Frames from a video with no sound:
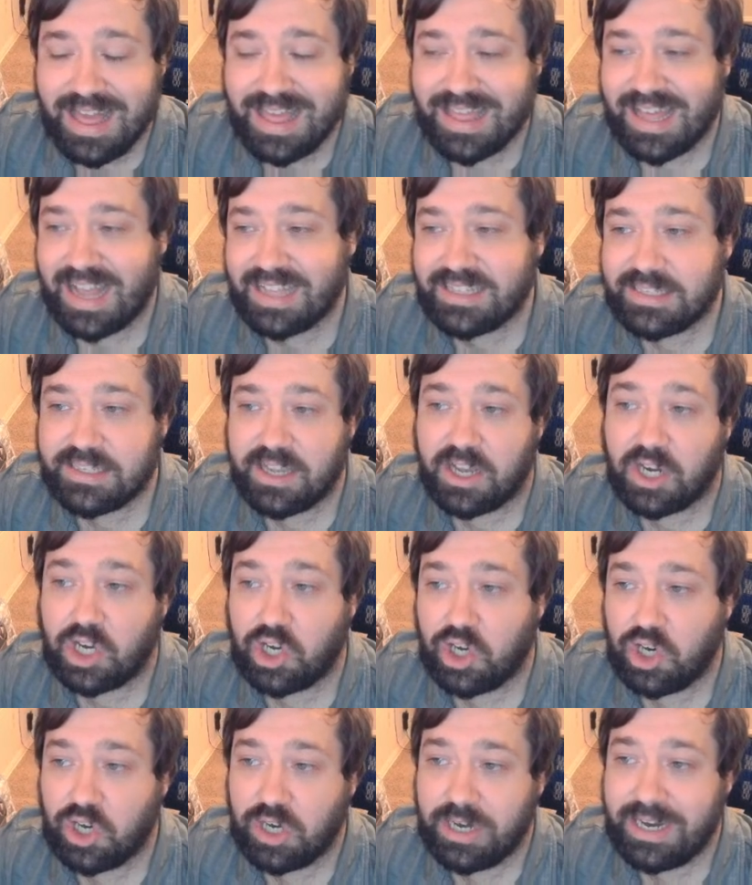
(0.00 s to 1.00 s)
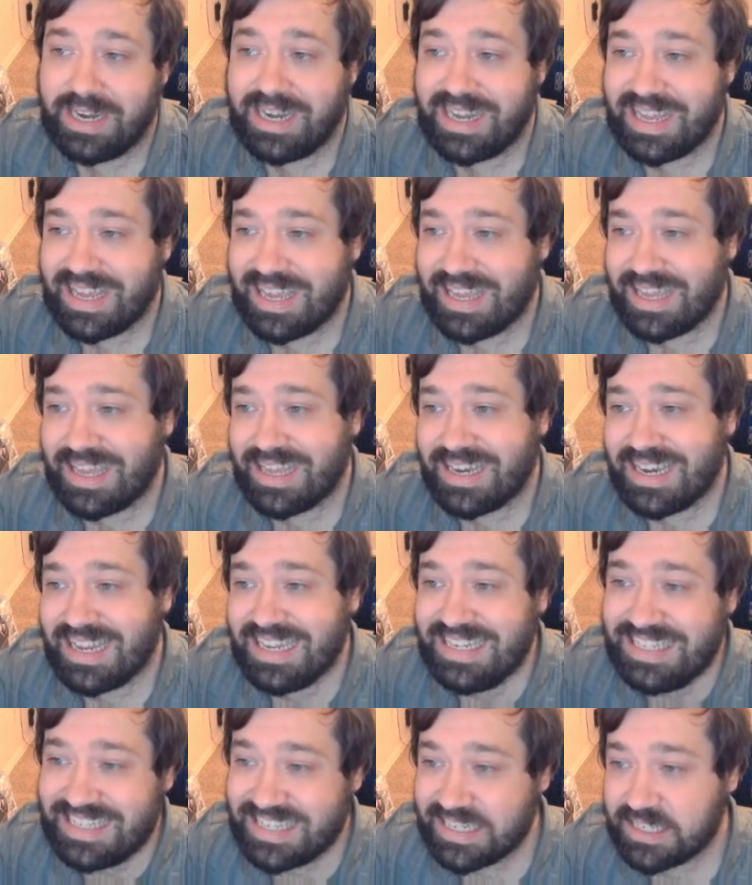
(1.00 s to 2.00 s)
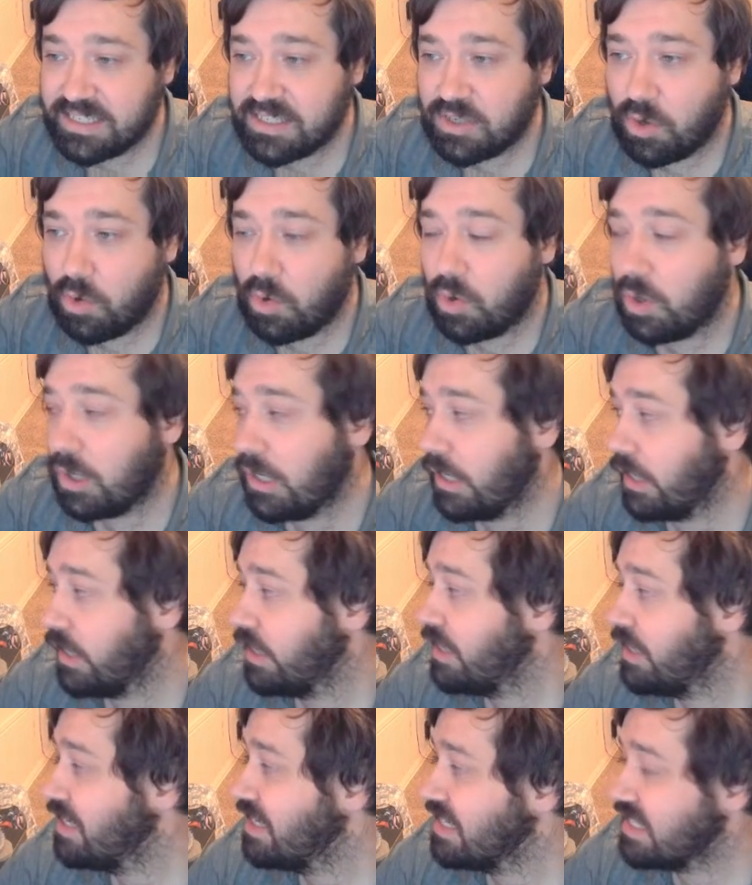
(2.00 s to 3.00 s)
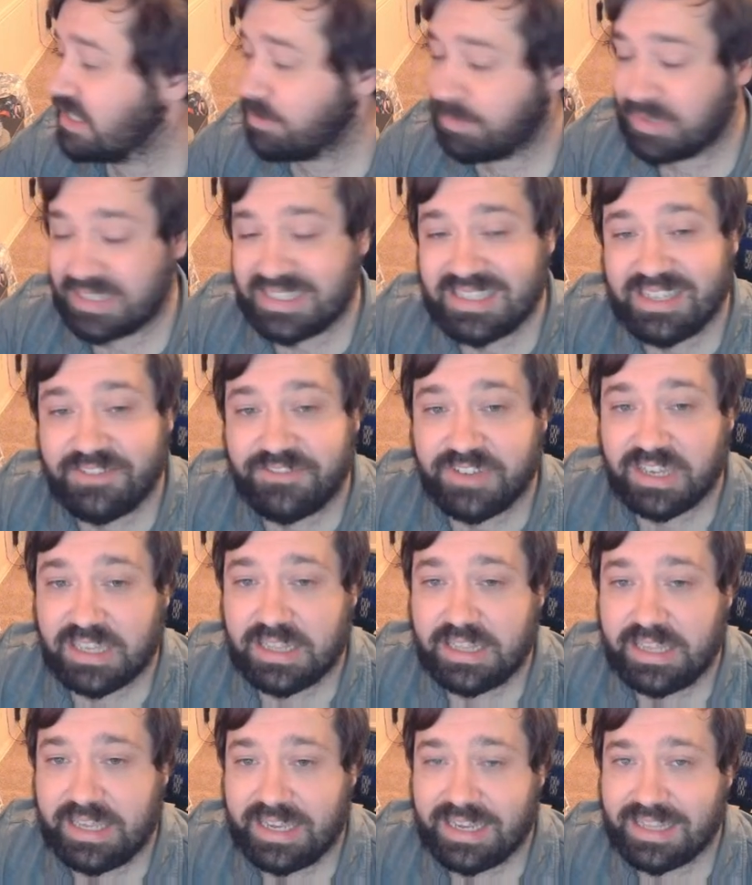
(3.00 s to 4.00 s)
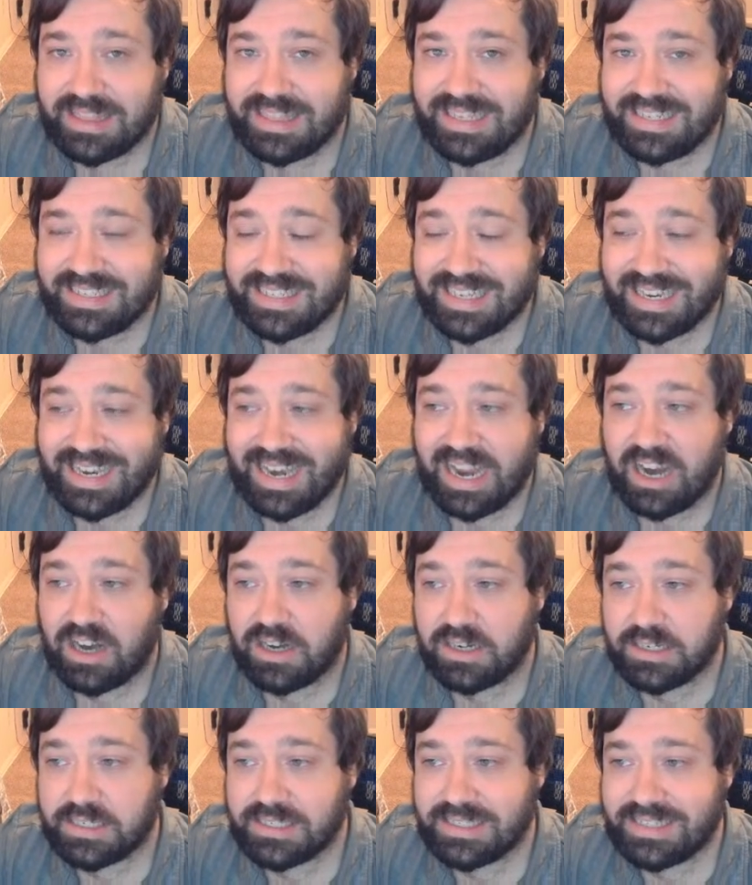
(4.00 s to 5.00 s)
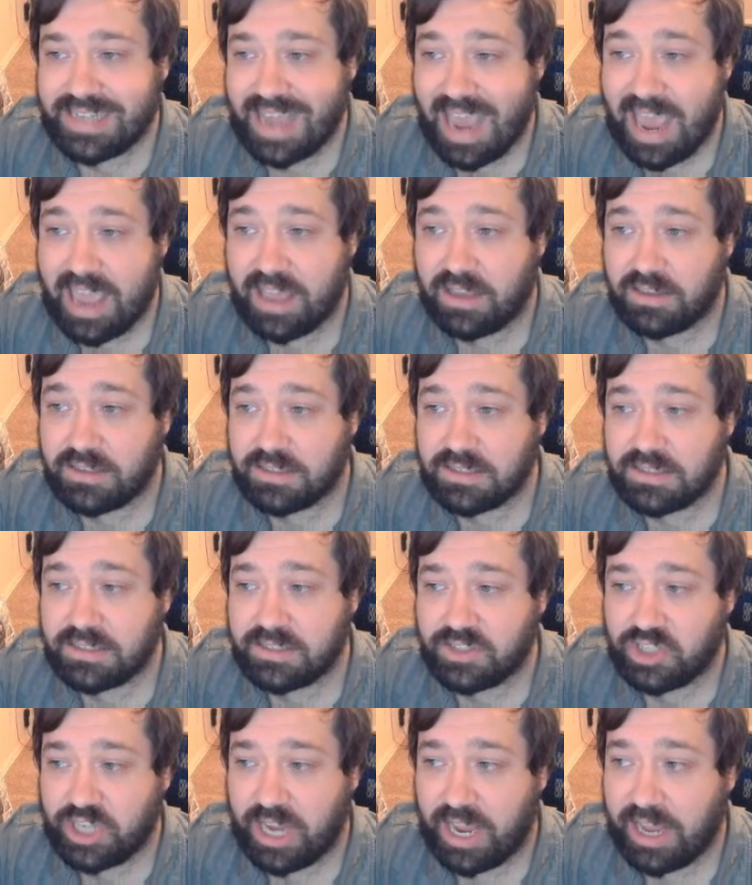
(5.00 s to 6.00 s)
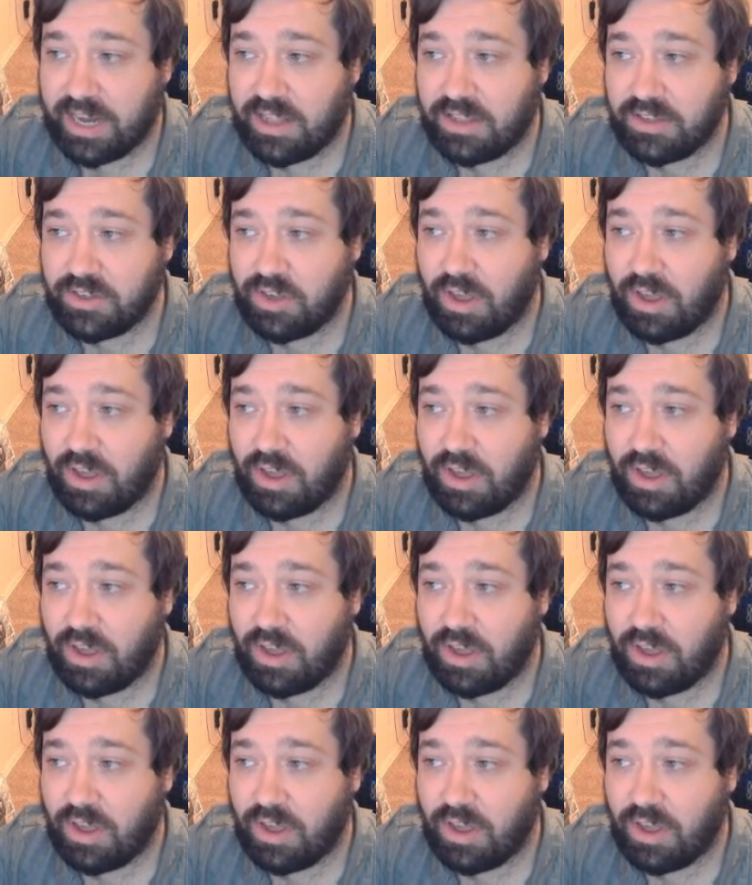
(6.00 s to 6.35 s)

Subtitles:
That's occurring in Discord, specifically in the Tanares Tales channel.